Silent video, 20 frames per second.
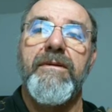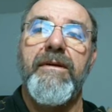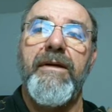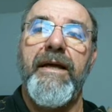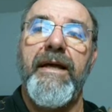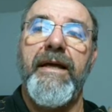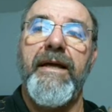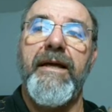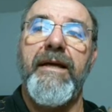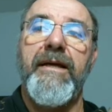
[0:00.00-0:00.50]

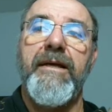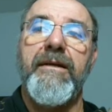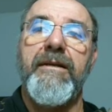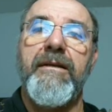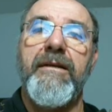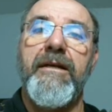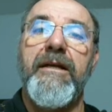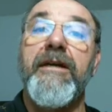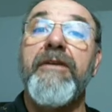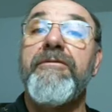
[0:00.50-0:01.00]

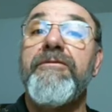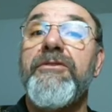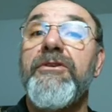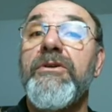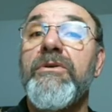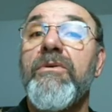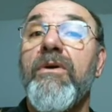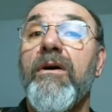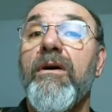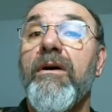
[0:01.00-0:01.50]
And if
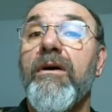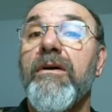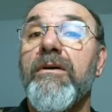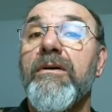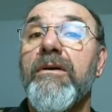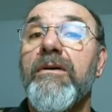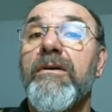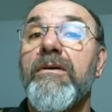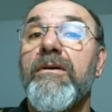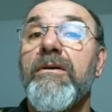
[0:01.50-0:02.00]
you are,
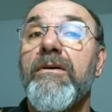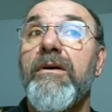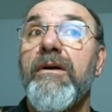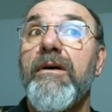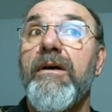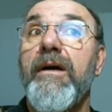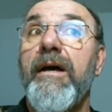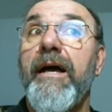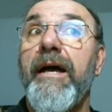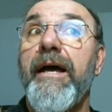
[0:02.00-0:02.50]

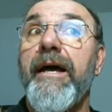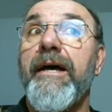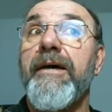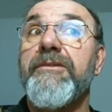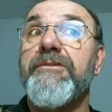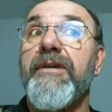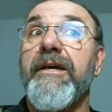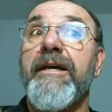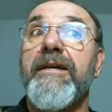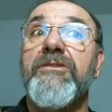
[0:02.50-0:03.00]

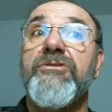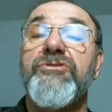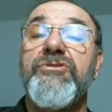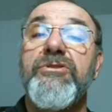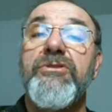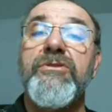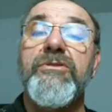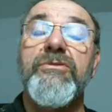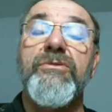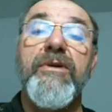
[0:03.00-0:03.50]
as a
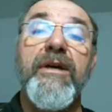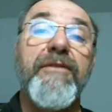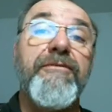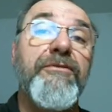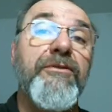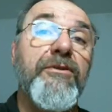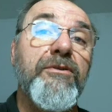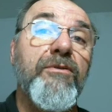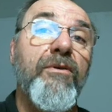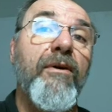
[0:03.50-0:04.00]
Jew, if
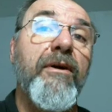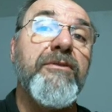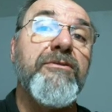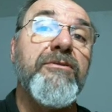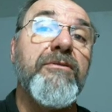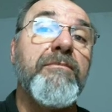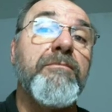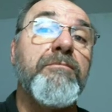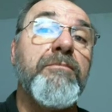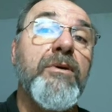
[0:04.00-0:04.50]
you're going
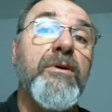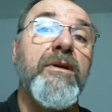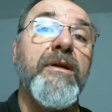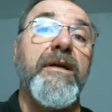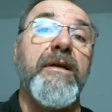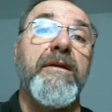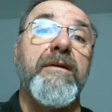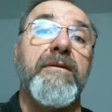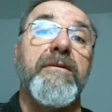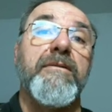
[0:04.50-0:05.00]
to bully,